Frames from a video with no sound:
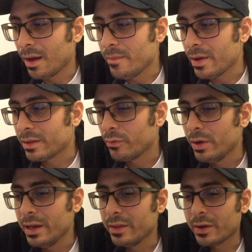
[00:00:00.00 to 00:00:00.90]
I'm not
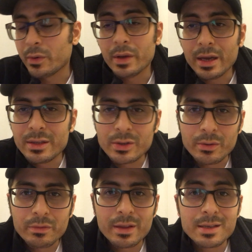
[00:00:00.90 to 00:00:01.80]
really the
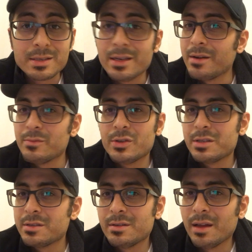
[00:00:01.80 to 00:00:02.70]
creator of things here.
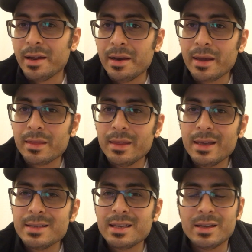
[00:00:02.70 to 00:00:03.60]
I like
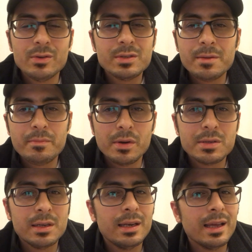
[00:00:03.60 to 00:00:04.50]
things, I use them
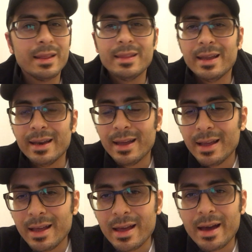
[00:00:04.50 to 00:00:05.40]
personally, and then
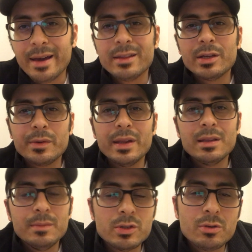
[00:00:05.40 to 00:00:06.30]
I
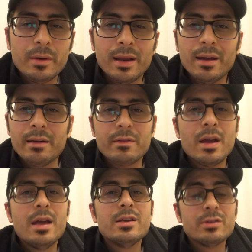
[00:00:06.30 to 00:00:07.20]
integrate them into my life.
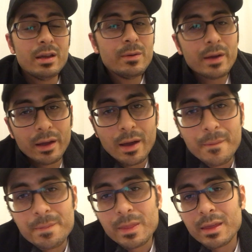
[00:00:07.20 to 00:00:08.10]
So anyway,
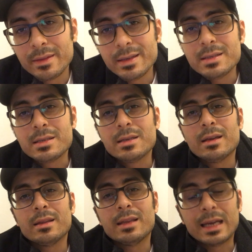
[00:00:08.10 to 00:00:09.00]
this
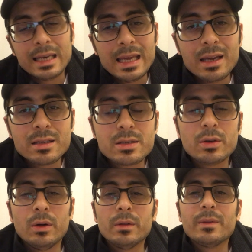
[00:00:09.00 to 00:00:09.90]
technique is
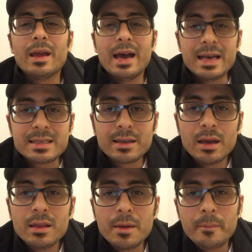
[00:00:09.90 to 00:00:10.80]
called
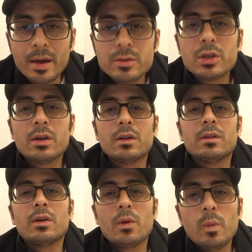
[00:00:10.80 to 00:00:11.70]
asking the
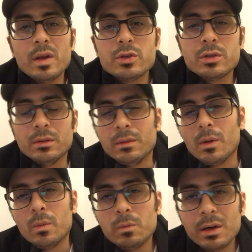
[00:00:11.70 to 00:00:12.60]
magical question:
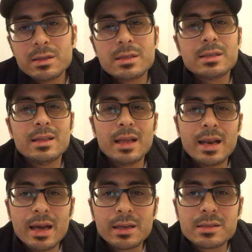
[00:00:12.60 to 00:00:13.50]
what's the
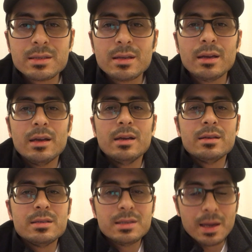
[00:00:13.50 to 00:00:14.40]
next
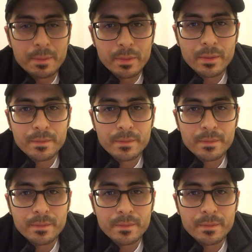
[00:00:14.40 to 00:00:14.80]
step?